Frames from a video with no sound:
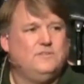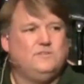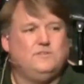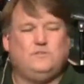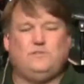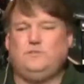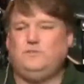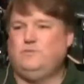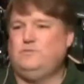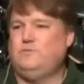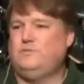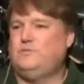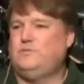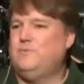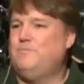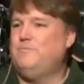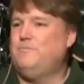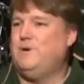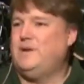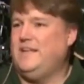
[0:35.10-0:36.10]
to
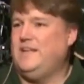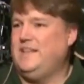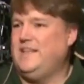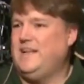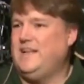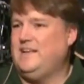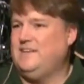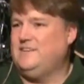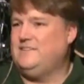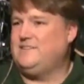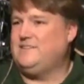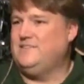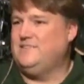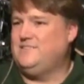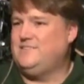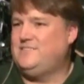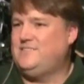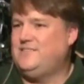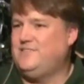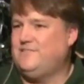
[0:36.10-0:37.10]
somebody that is
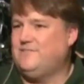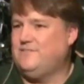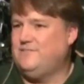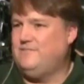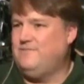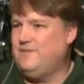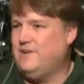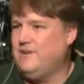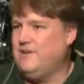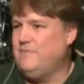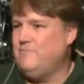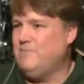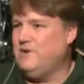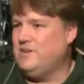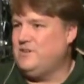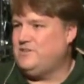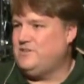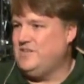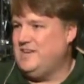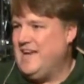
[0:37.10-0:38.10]
considered very
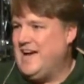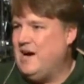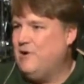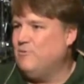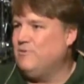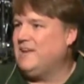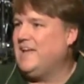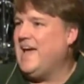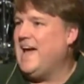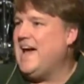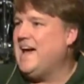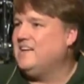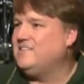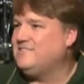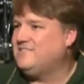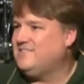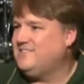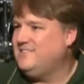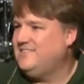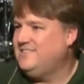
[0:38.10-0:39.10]
much an
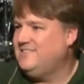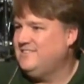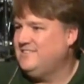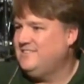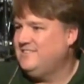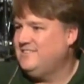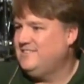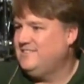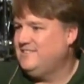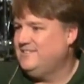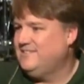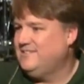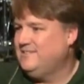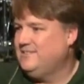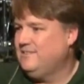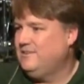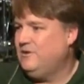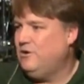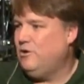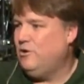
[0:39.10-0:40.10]
outcast,
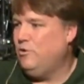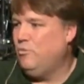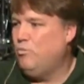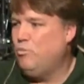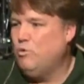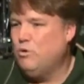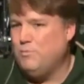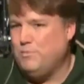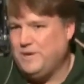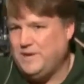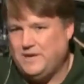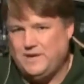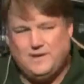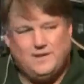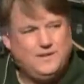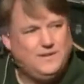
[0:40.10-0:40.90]
a woman,